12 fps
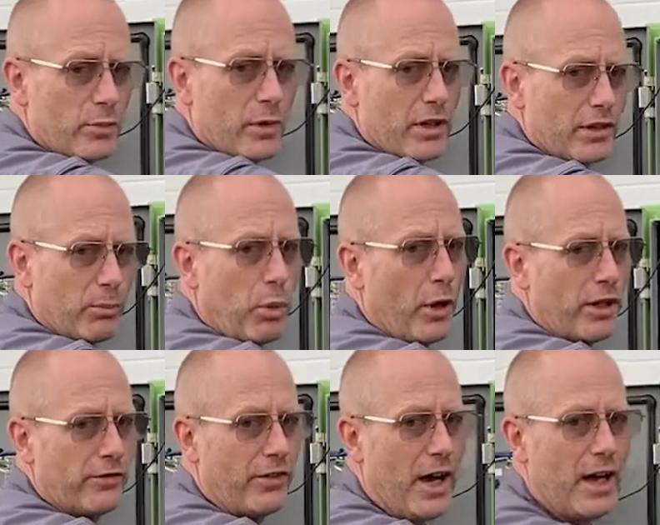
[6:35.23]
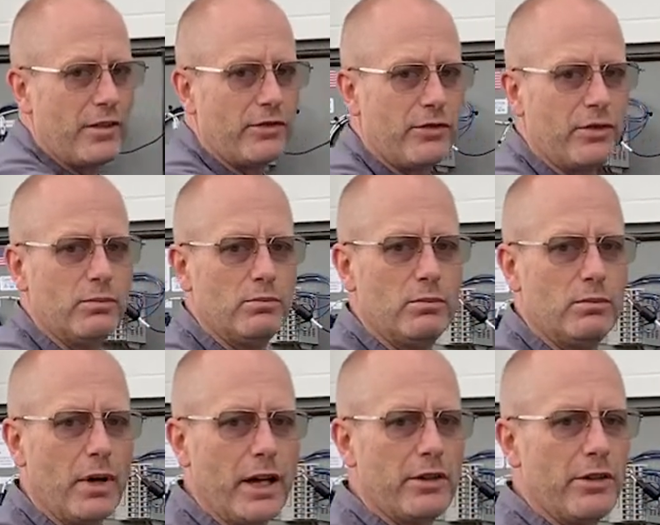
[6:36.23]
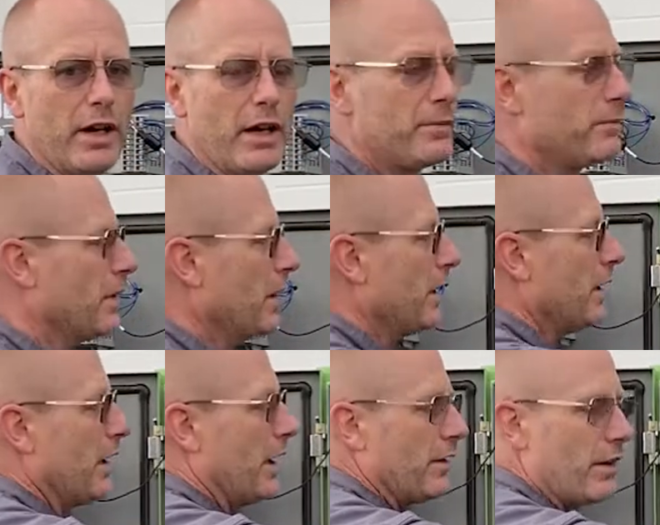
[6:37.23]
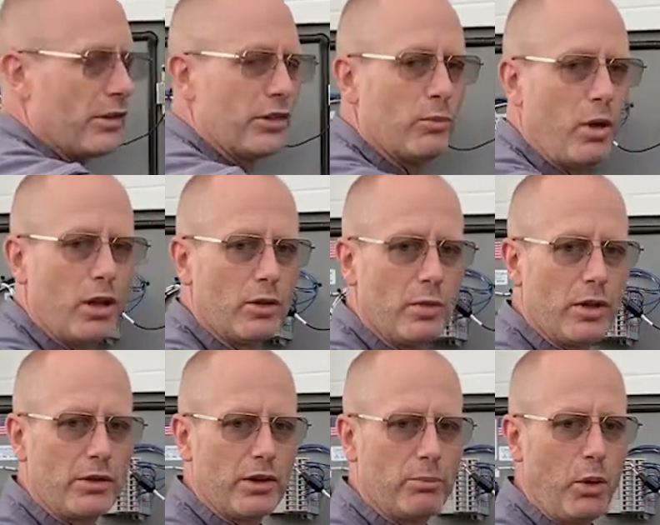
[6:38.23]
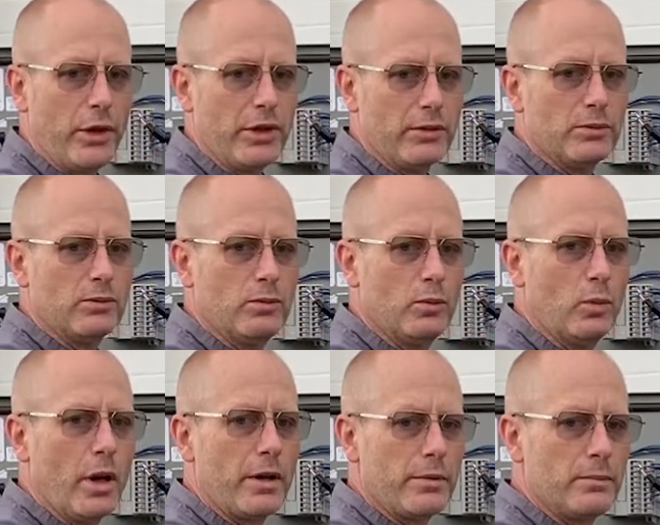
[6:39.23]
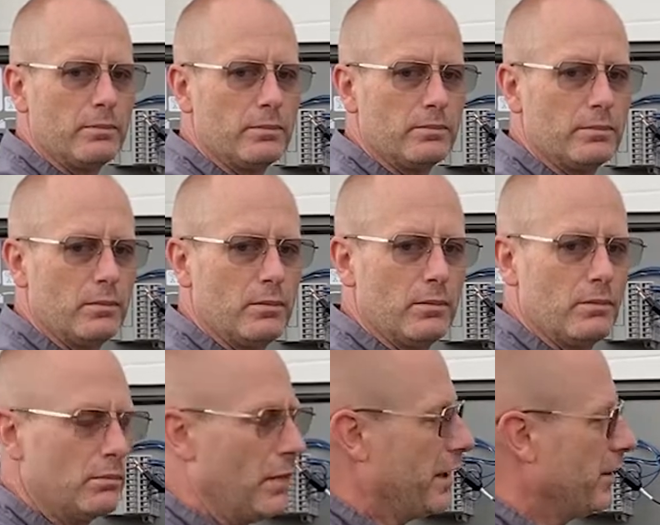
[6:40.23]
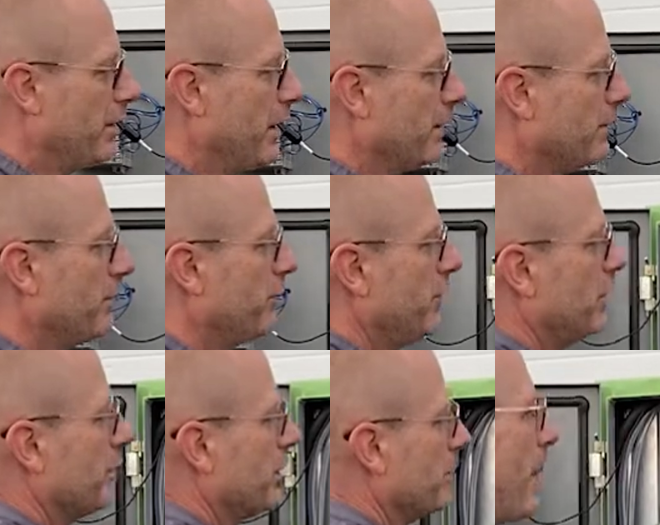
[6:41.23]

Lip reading: one is a 0.5 micron, and then the smaller one is a 0.1 micron filter.